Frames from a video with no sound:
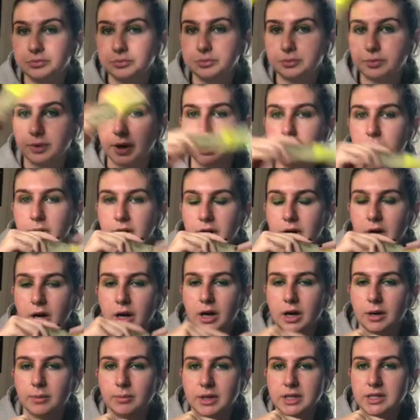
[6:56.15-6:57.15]
primer.
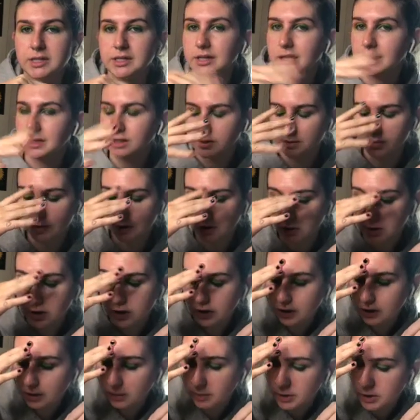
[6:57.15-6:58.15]
My skin has been looking a
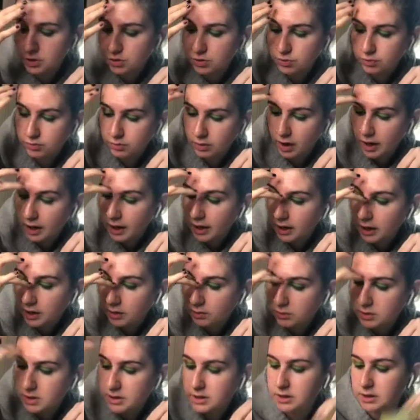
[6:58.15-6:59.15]
little bit dry
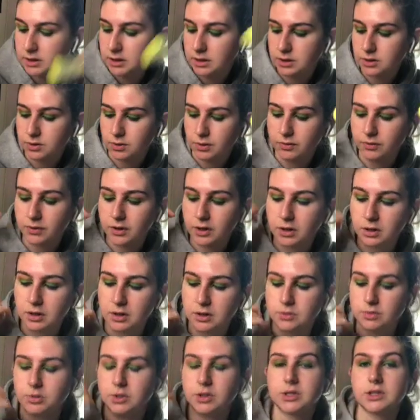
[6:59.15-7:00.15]
recently, so I figured
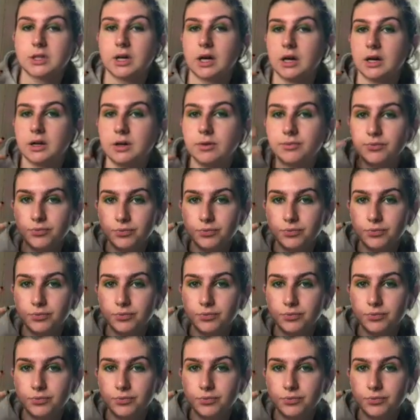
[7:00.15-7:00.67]
this would just kind of